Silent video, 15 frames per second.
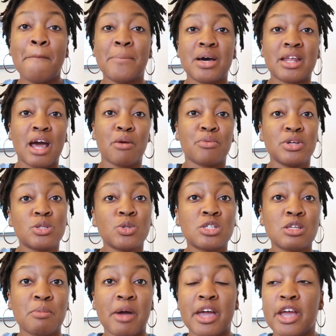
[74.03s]
But I
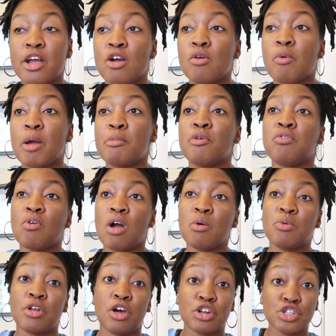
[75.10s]
retwisted my hair right before I
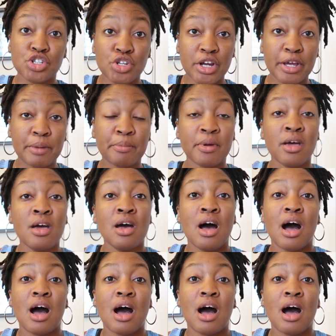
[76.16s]
went on a trip.